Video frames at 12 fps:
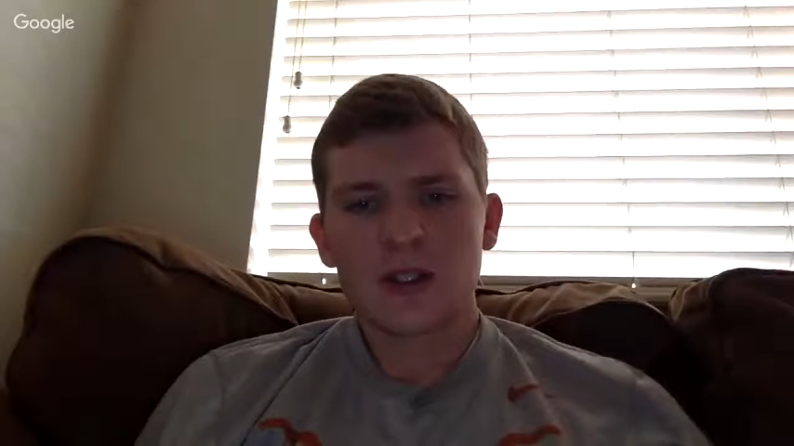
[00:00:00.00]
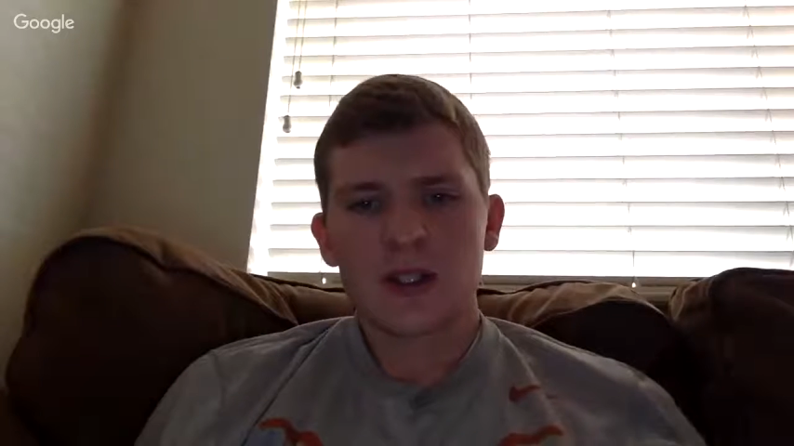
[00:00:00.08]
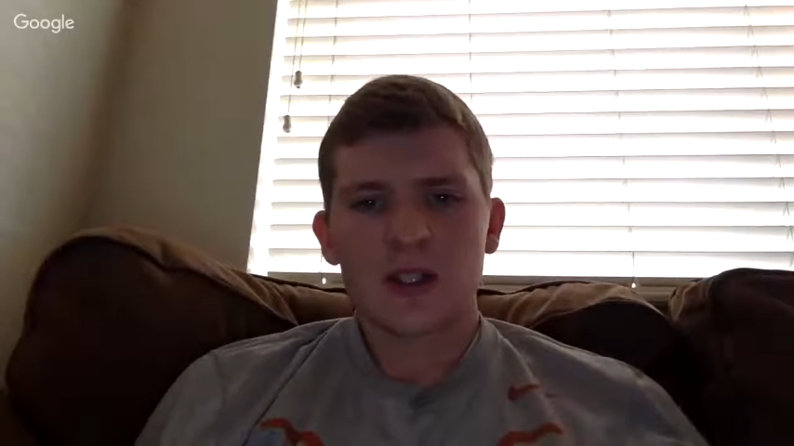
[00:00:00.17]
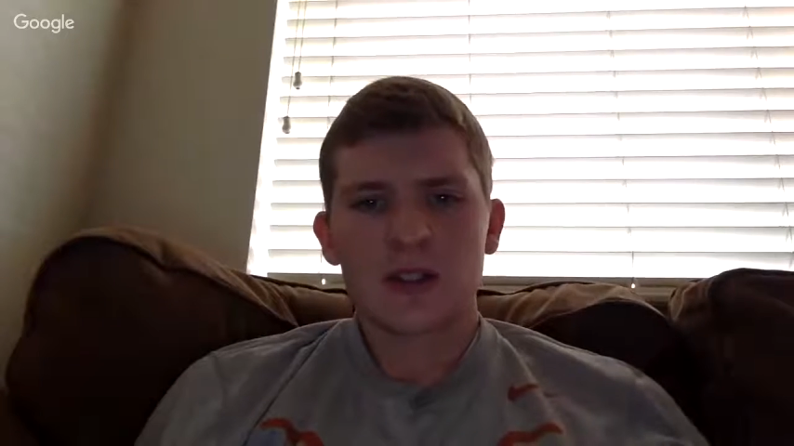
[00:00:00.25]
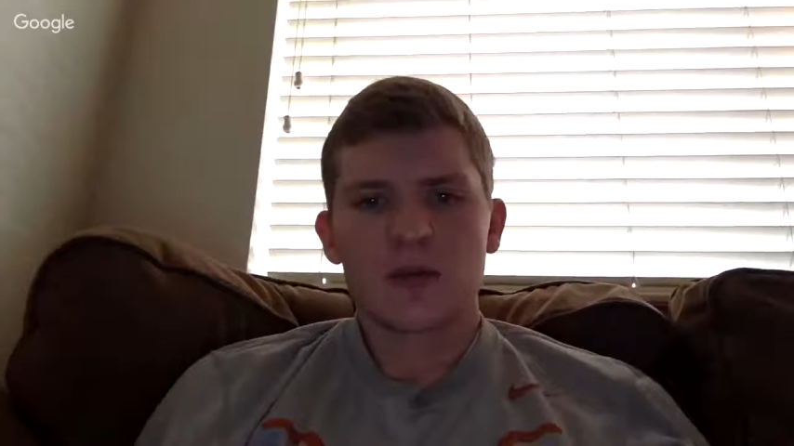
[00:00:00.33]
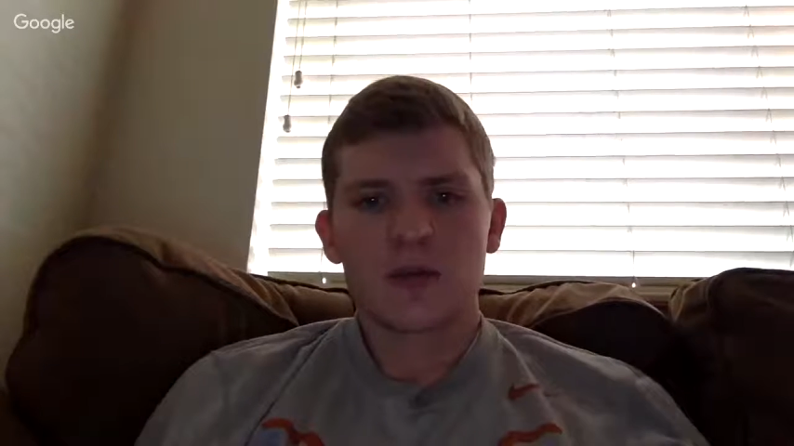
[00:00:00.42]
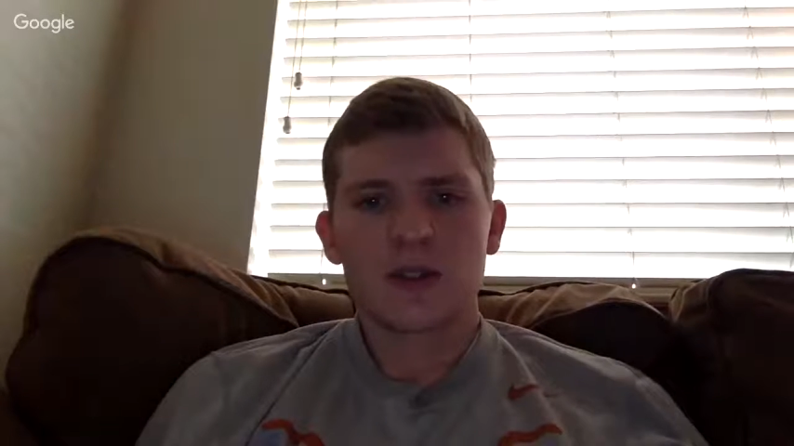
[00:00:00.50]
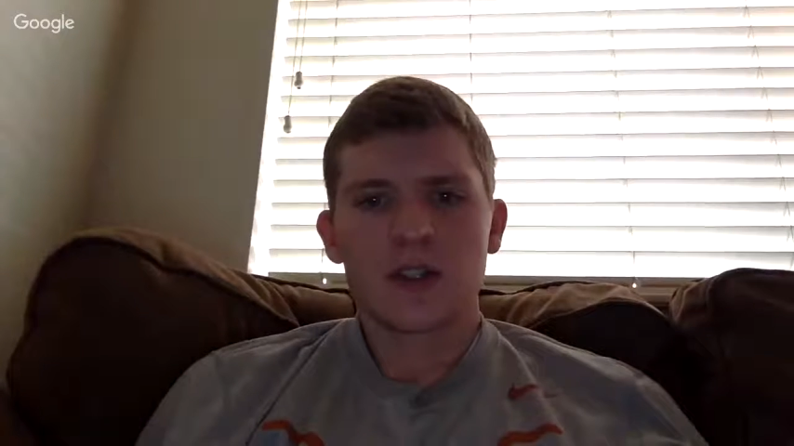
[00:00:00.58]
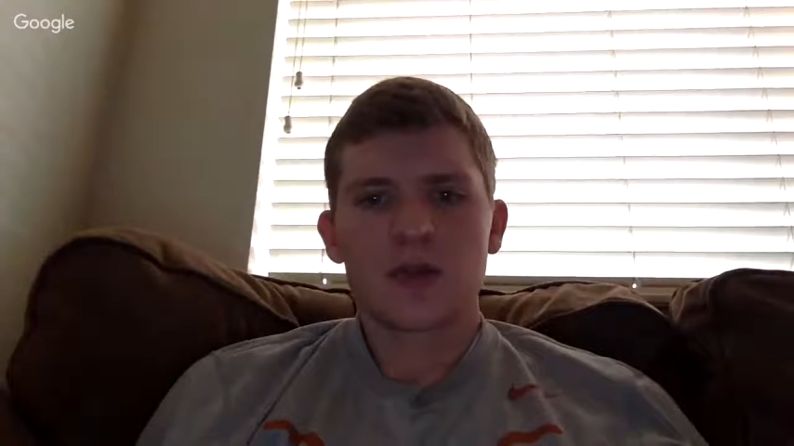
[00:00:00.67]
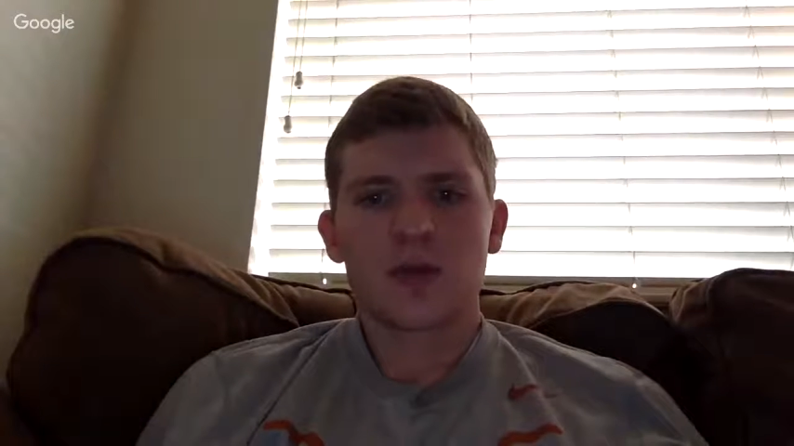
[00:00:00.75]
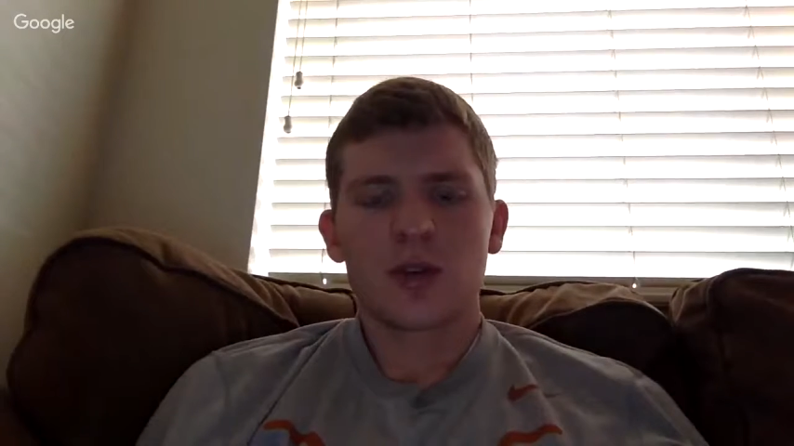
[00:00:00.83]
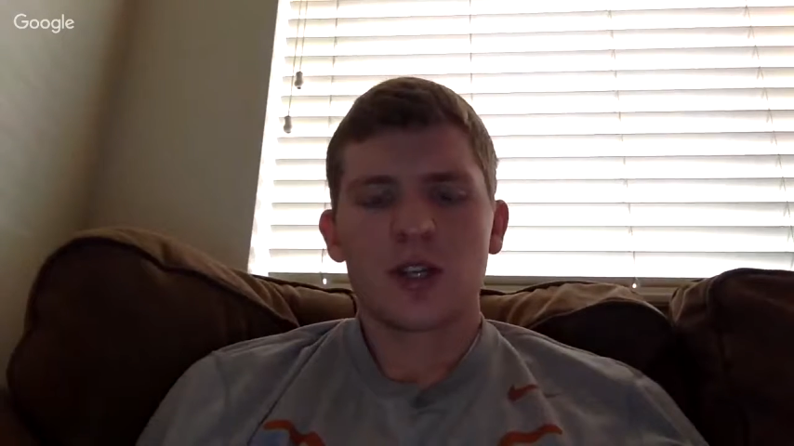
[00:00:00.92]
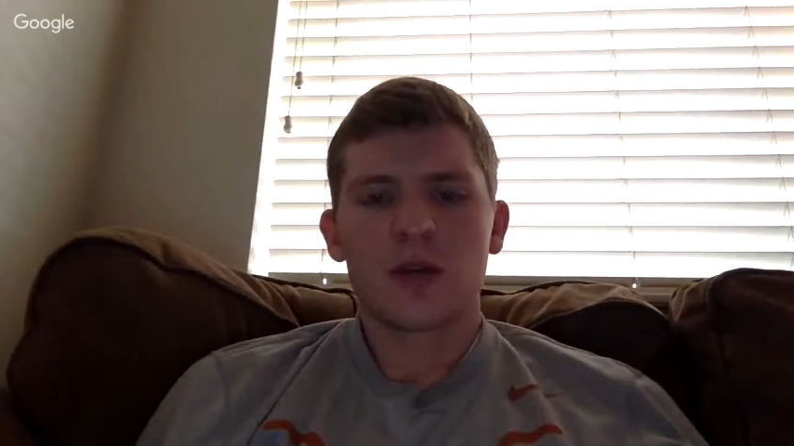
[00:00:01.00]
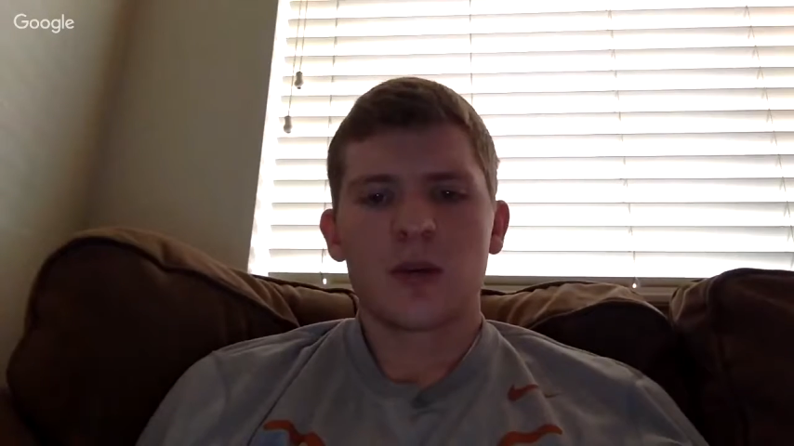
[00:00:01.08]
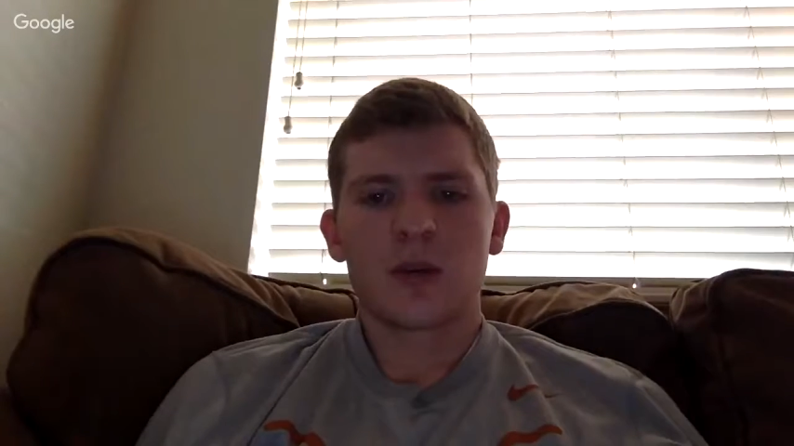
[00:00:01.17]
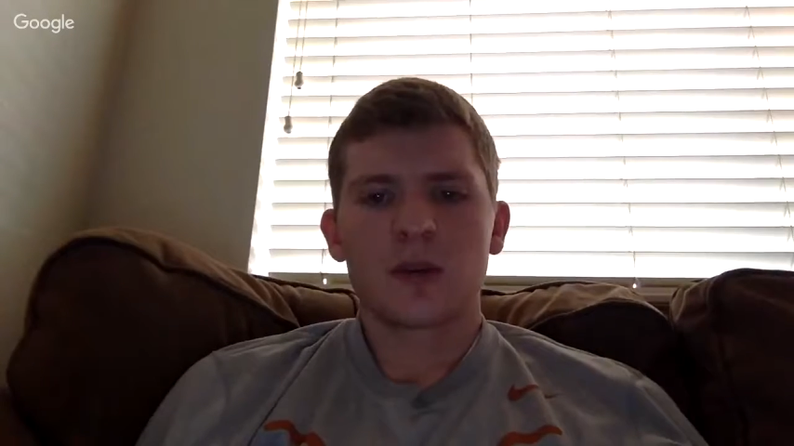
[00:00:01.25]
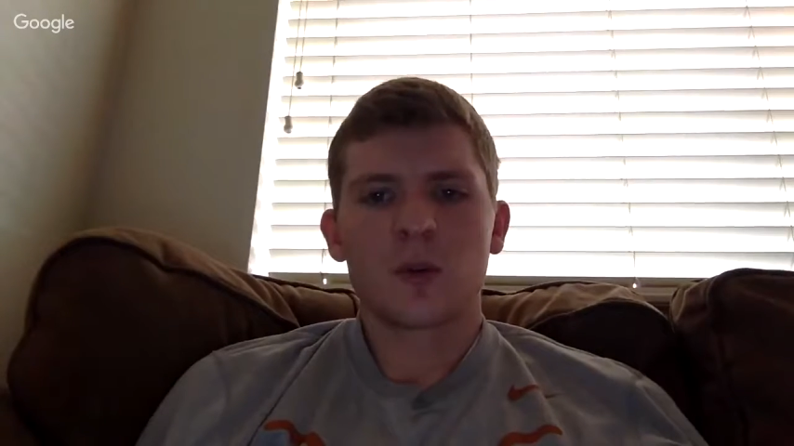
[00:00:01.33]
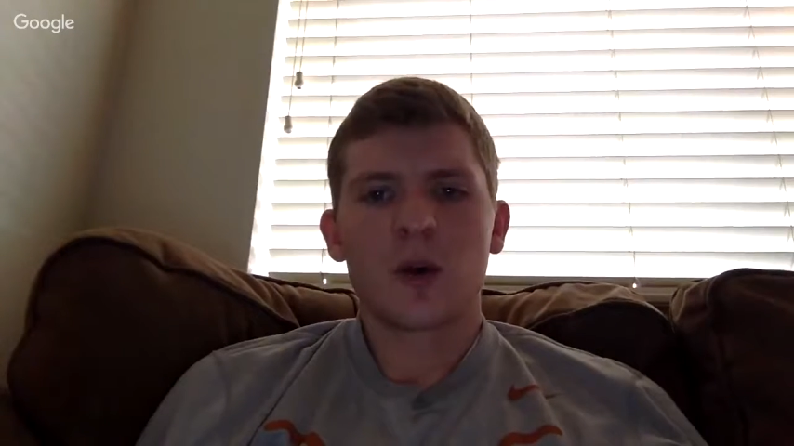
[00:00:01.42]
says residual equals